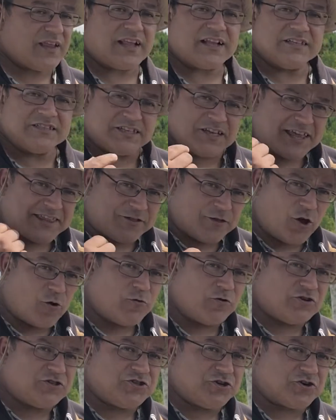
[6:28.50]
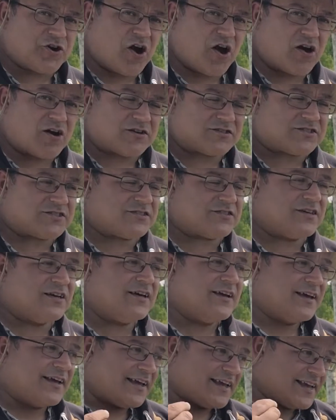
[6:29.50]
So that lowers your costs,
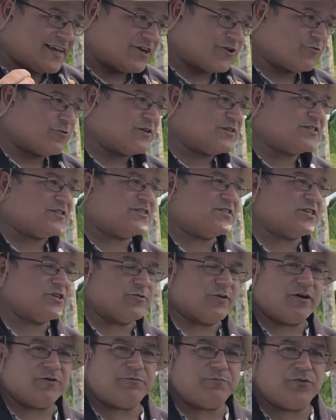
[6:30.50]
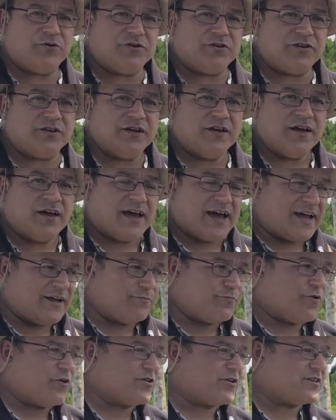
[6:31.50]
increases your output and
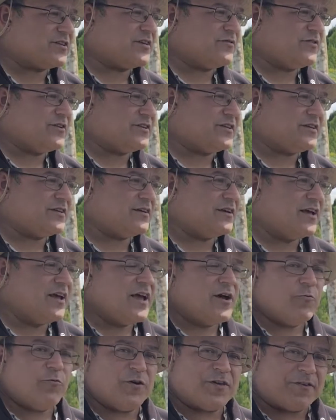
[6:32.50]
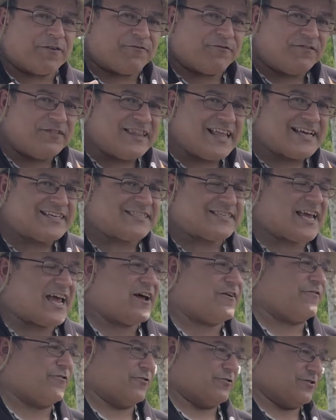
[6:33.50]
productivity with less
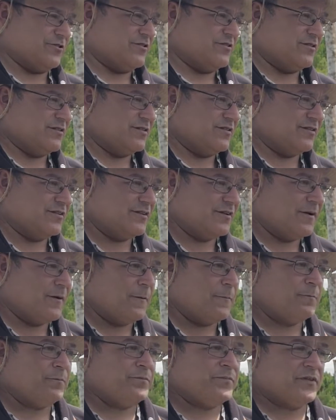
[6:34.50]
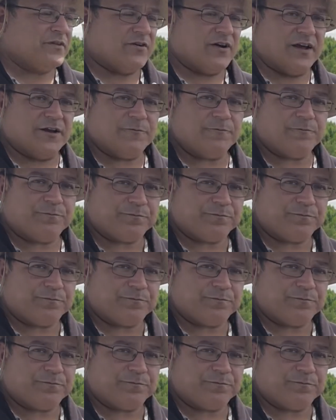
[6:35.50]
effort, right?